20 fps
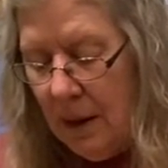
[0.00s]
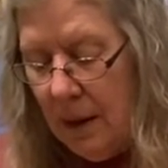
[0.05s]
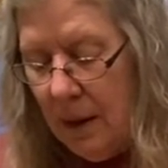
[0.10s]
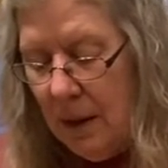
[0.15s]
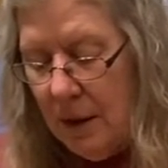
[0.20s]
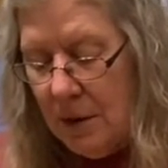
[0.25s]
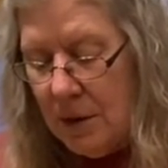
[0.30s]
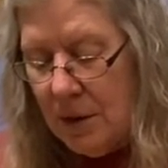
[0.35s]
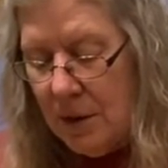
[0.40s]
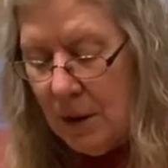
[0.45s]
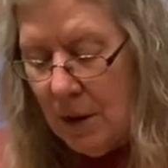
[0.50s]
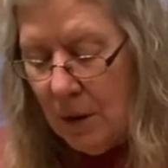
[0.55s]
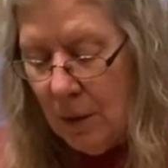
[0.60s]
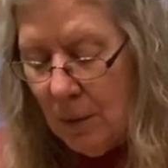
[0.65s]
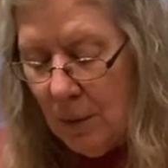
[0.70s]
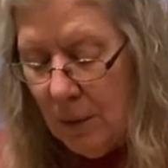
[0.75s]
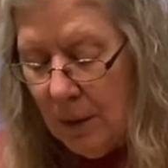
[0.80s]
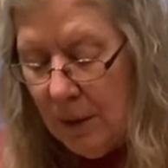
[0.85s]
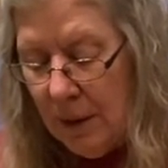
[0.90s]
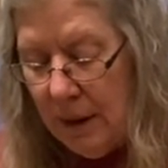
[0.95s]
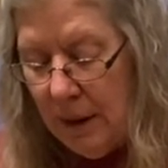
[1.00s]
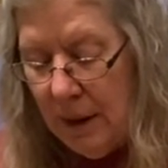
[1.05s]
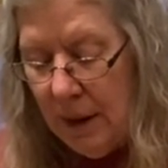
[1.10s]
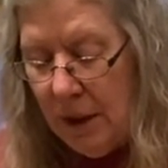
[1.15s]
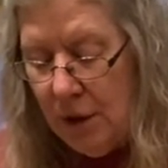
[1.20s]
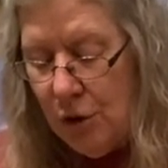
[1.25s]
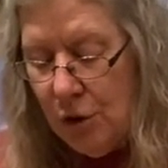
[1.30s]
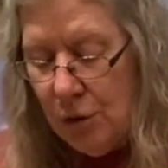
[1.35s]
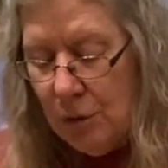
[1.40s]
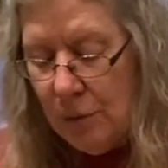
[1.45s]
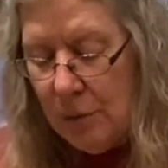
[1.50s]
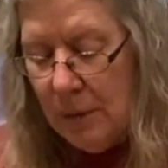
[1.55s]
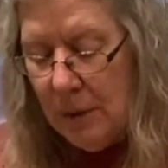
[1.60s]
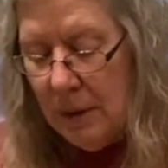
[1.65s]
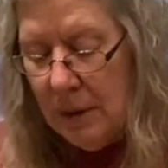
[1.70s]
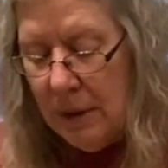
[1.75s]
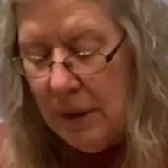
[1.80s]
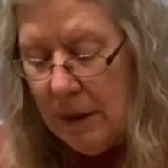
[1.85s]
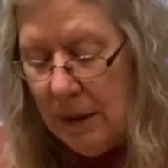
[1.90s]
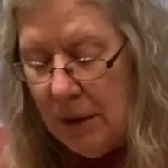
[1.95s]
So in
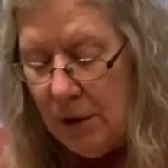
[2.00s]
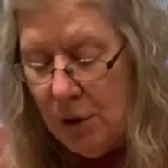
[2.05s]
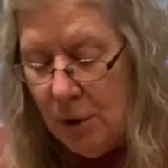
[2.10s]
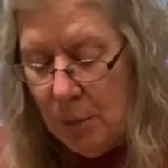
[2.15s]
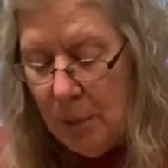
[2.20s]
your